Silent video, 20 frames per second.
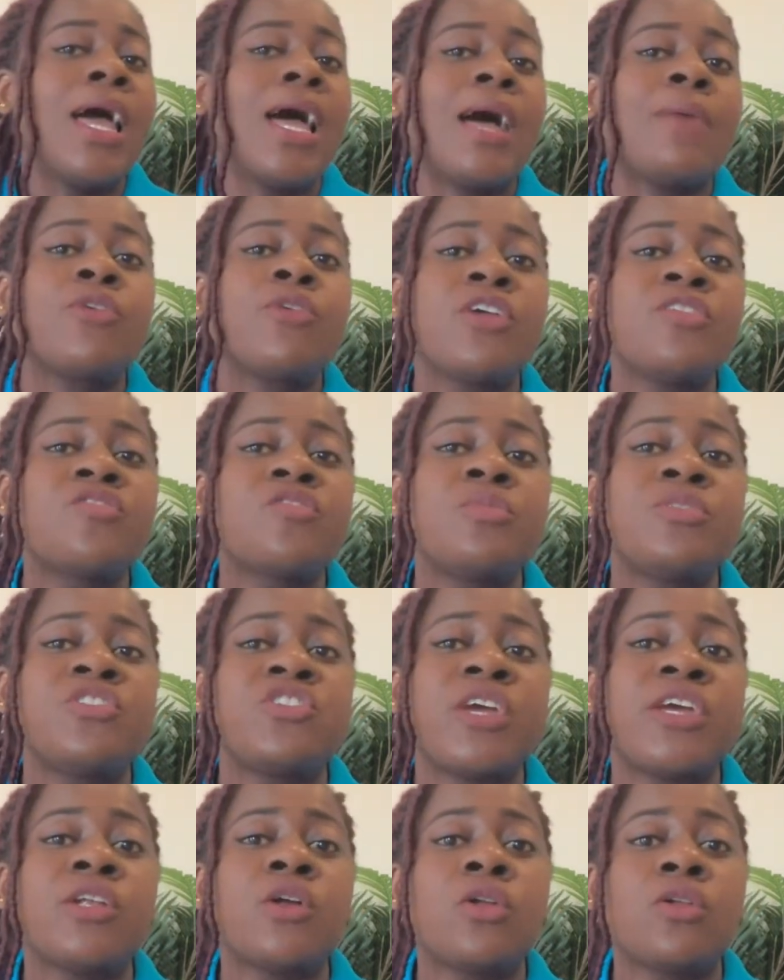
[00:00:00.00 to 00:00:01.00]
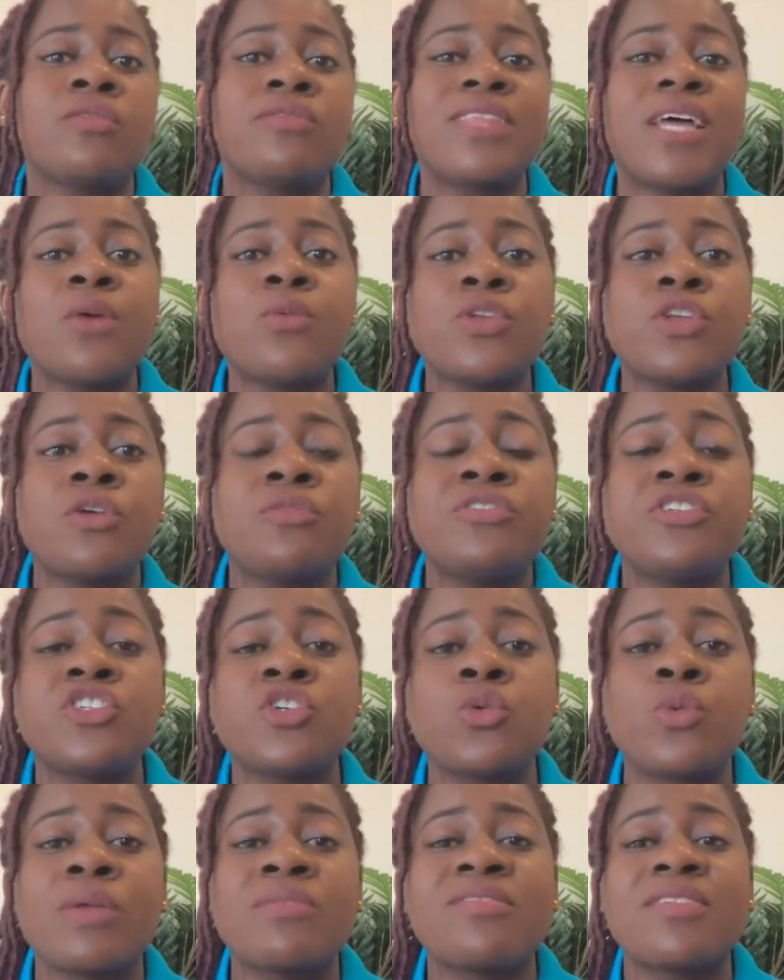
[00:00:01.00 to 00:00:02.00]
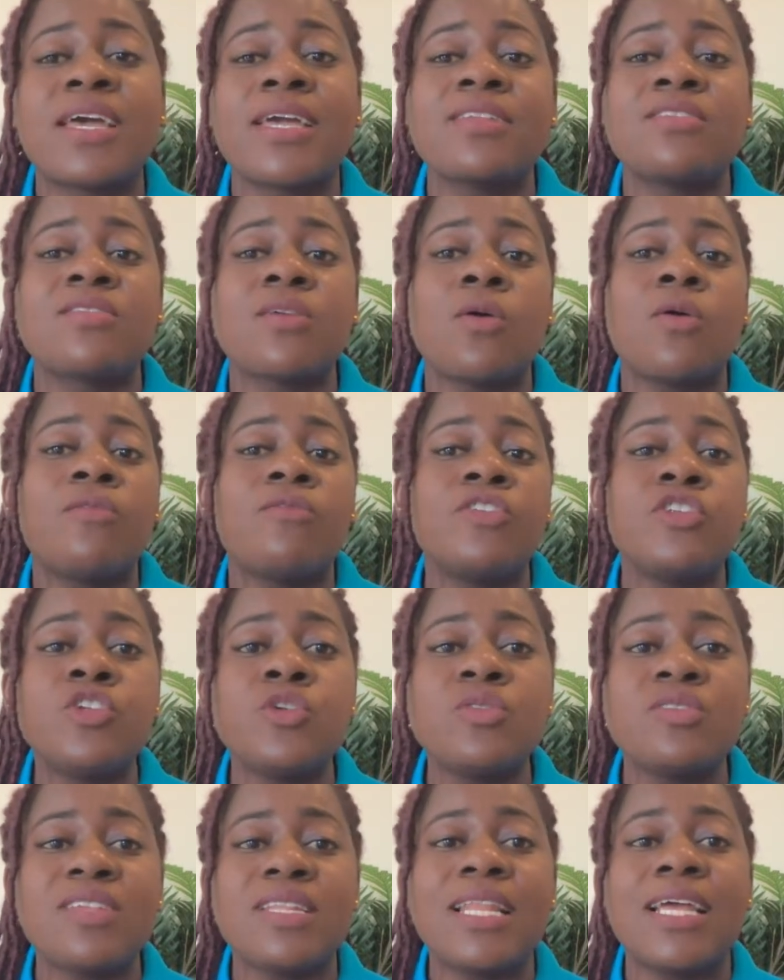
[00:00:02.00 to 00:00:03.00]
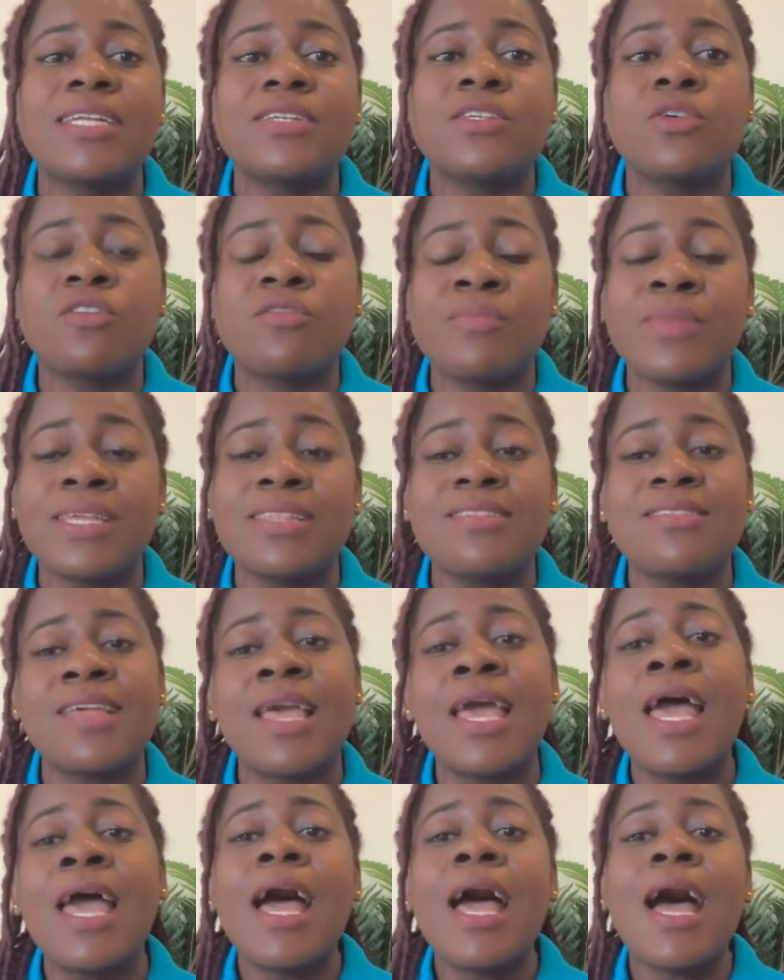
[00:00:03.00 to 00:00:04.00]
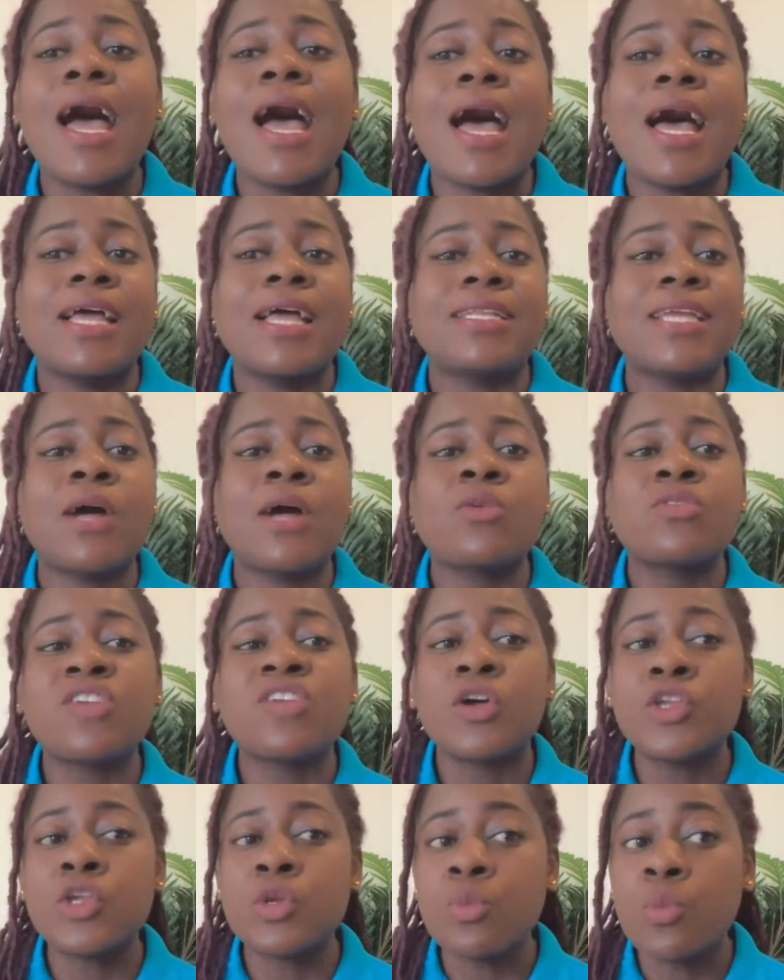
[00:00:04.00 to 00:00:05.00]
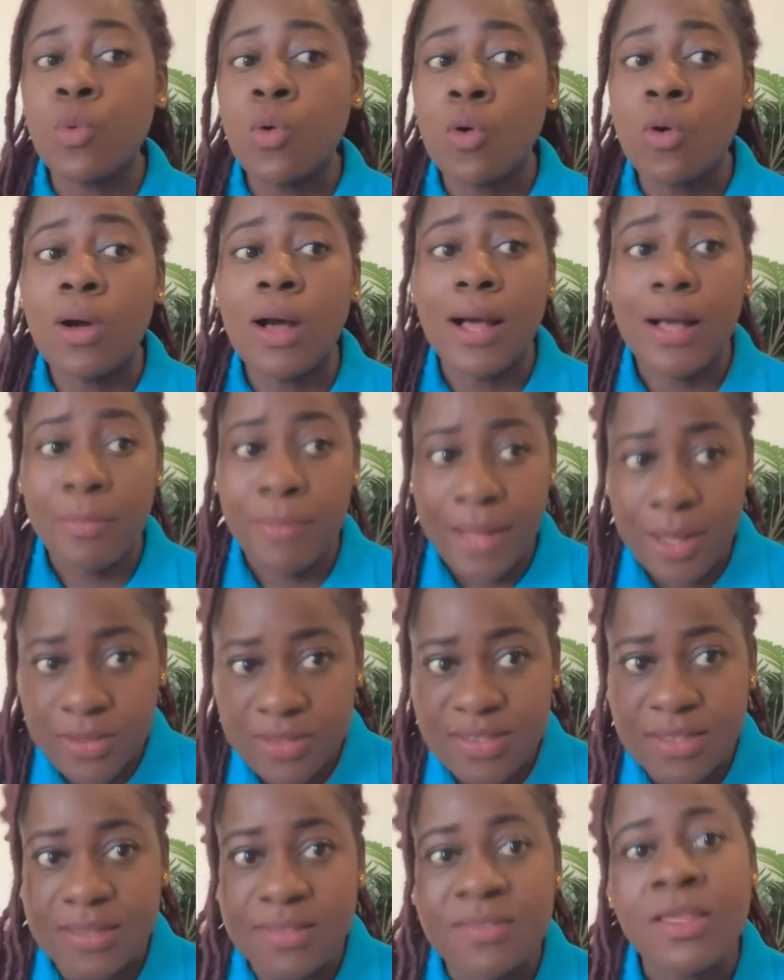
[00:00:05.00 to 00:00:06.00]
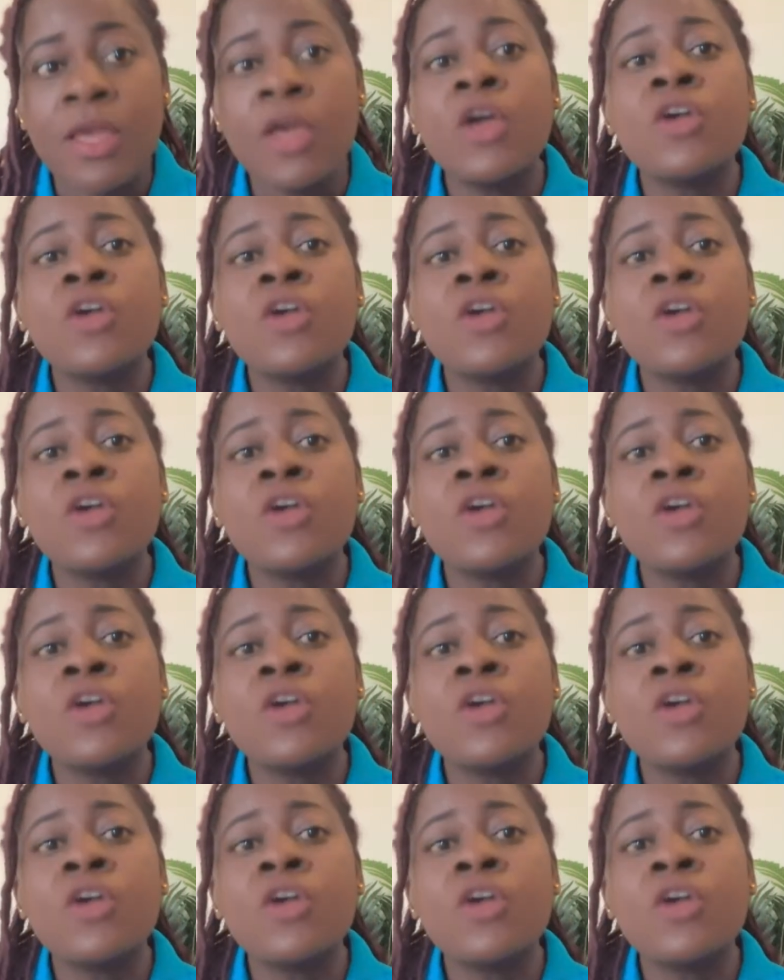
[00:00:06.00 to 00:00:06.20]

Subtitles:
I'm going to be sharing all of that with the official website of New Zealand government, and I'll tell you more about it.